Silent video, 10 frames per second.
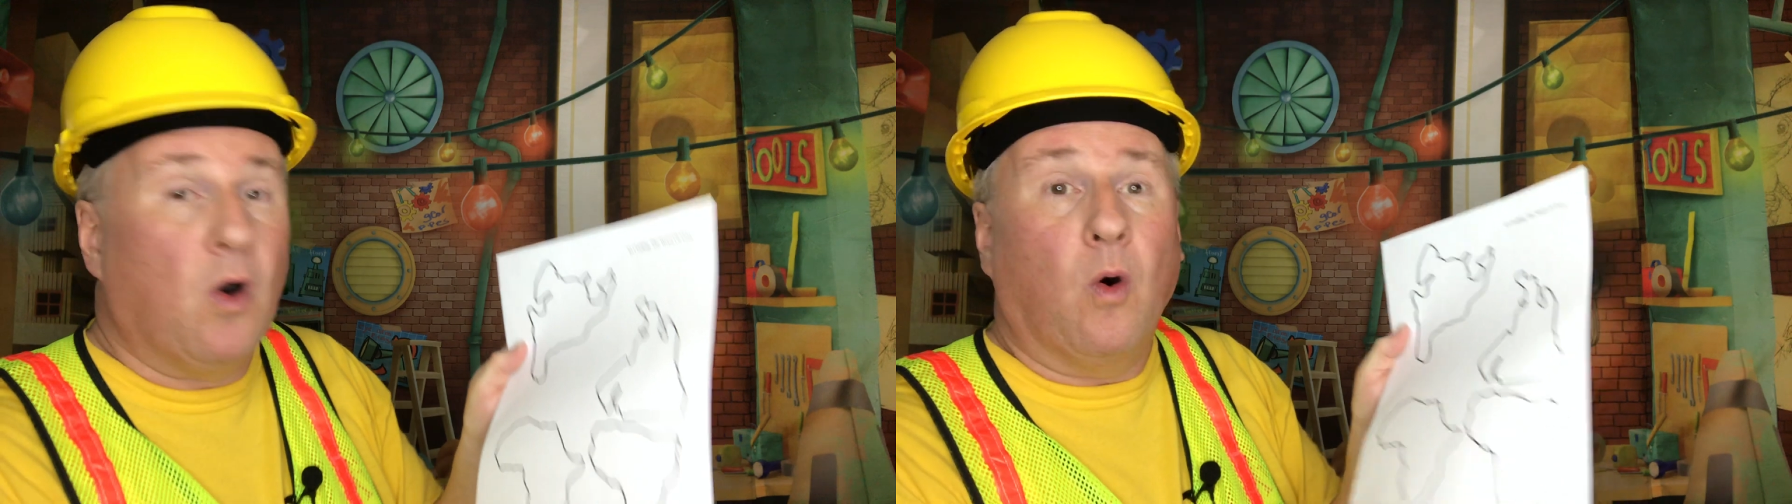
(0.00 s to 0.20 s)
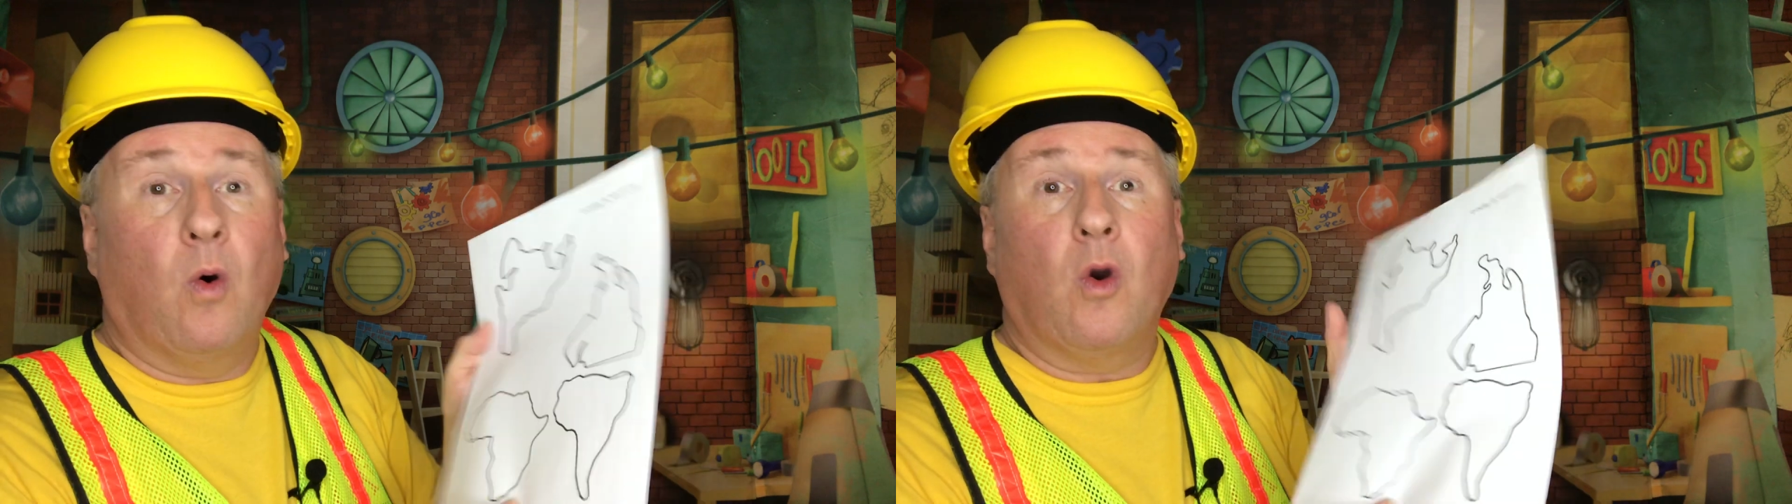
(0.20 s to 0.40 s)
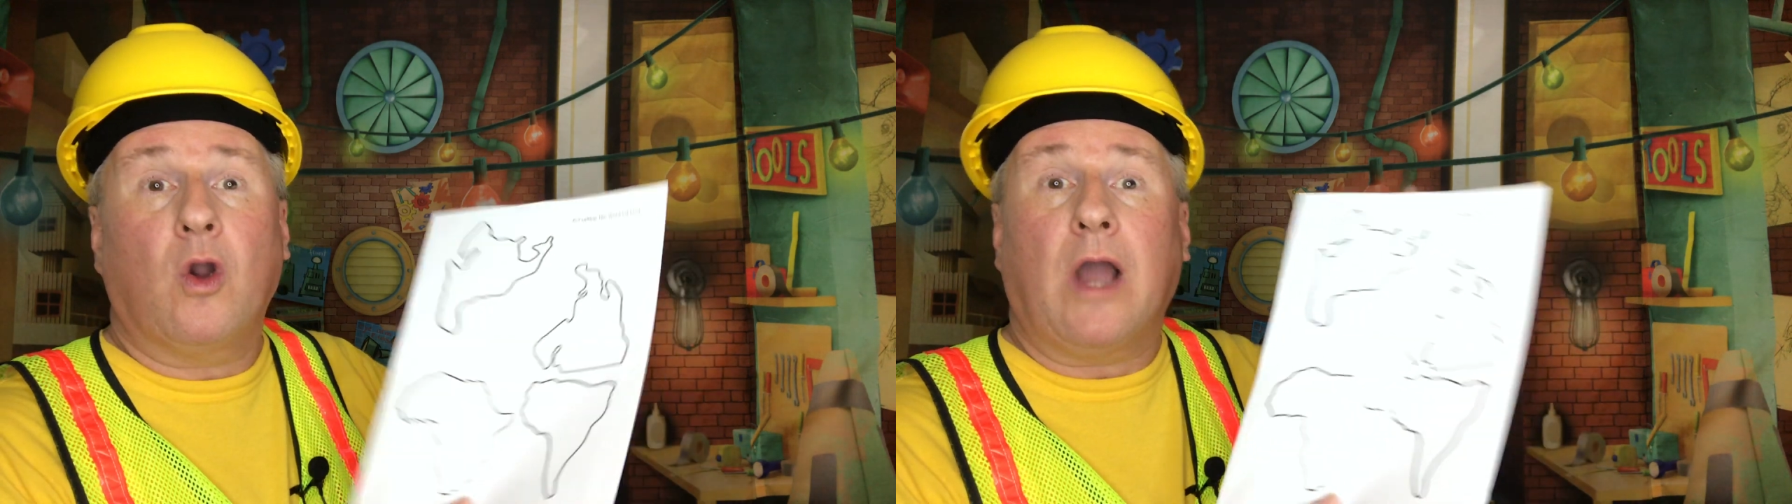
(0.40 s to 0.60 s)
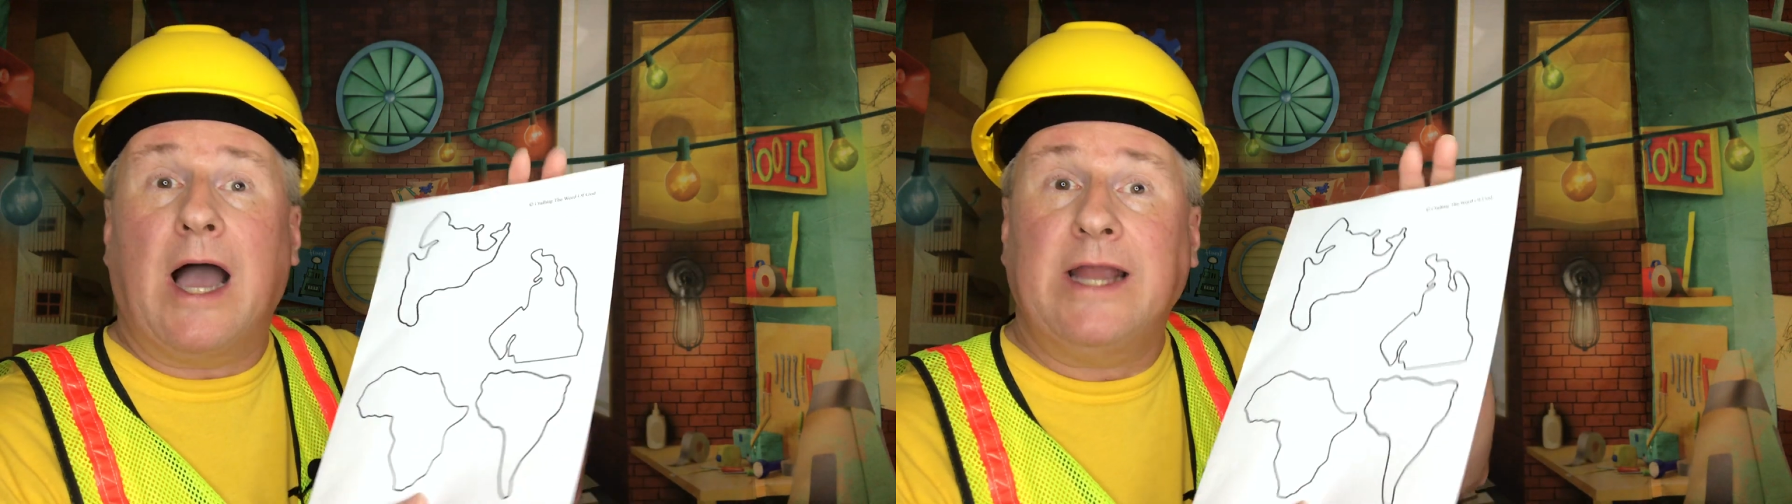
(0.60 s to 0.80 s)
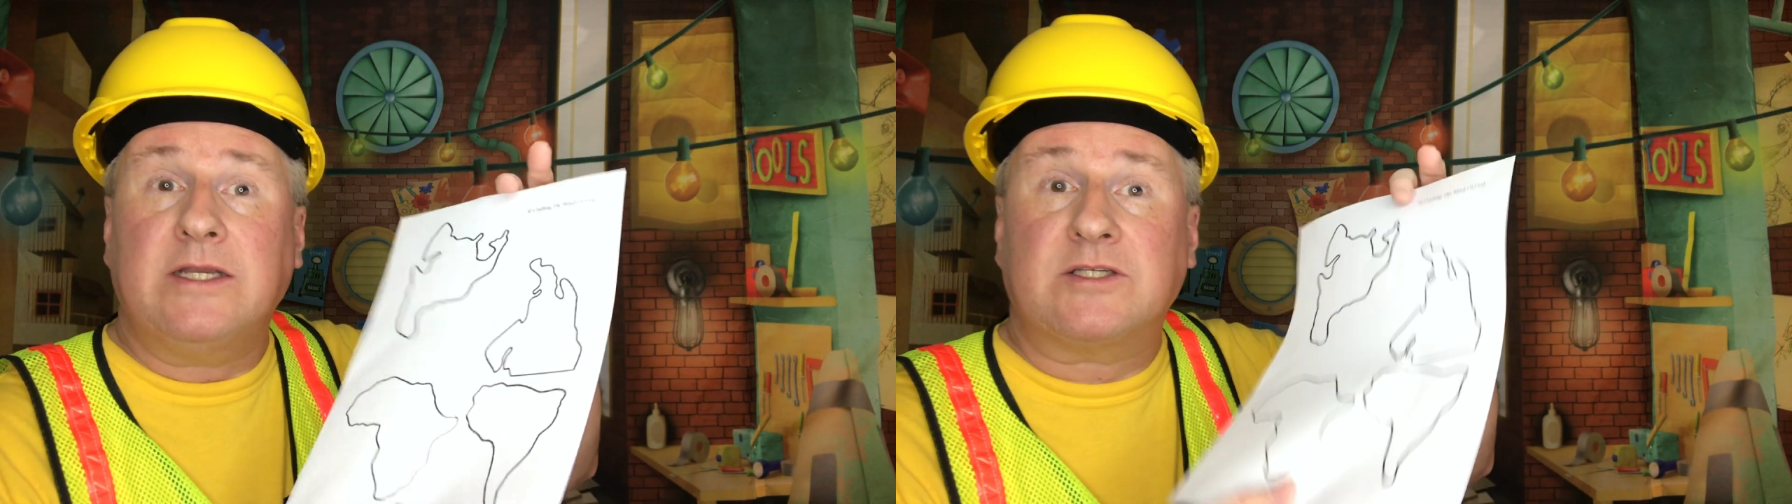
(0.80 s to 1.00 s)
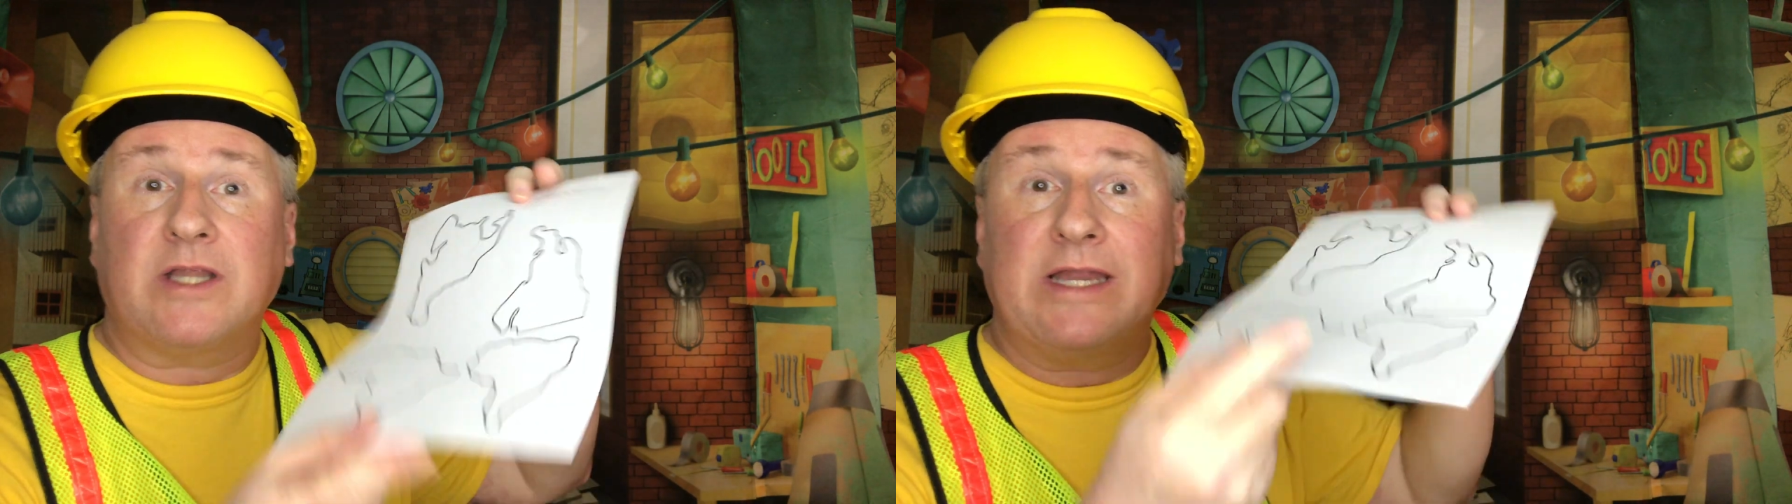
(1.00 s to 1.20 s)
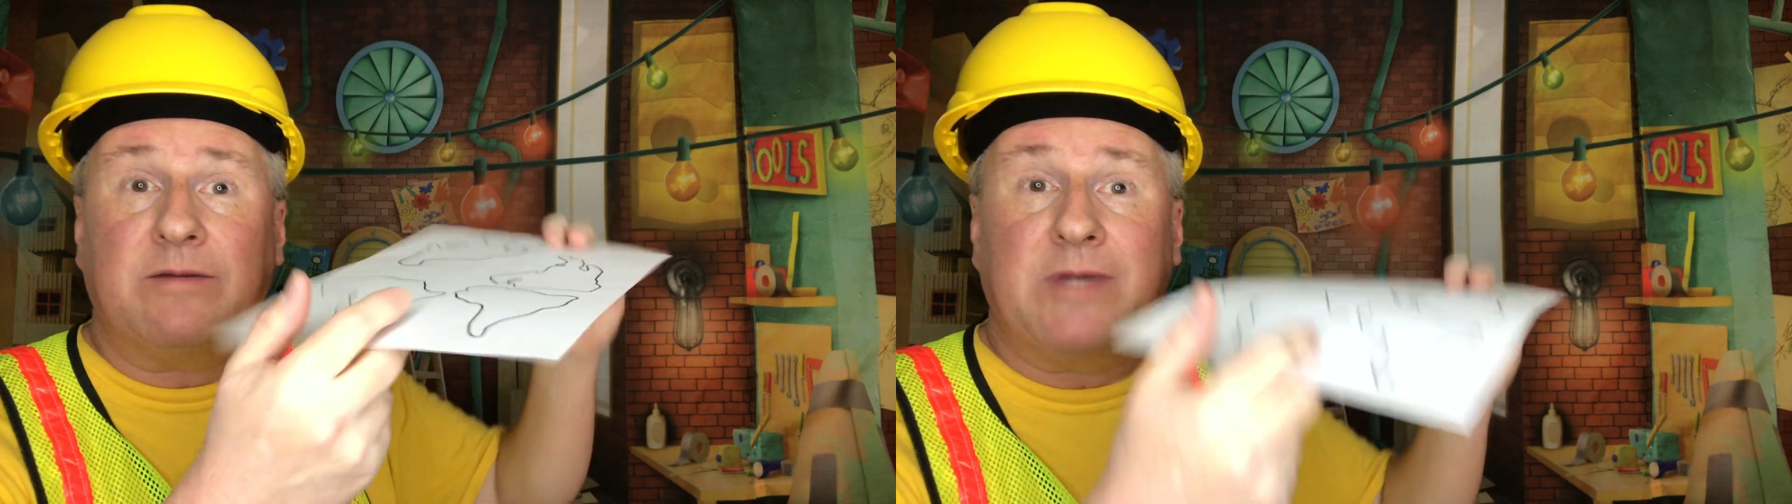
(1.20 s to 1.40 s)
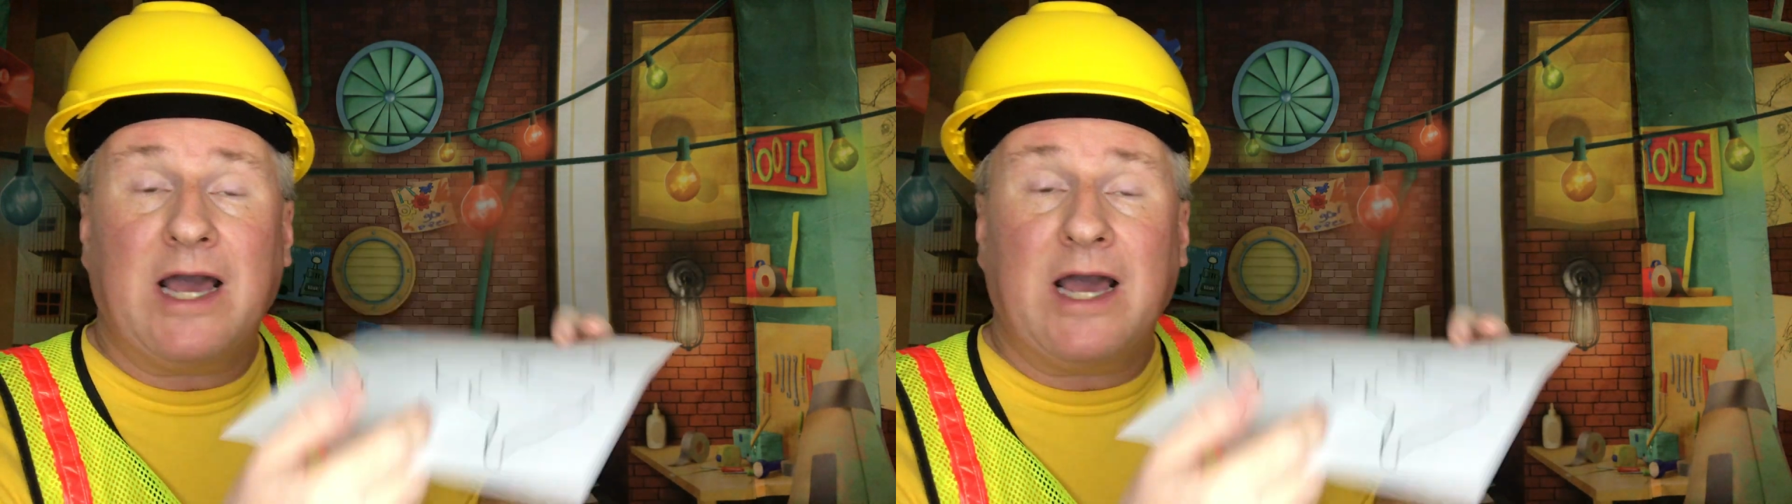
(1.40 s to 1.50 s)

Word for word: or I just laid them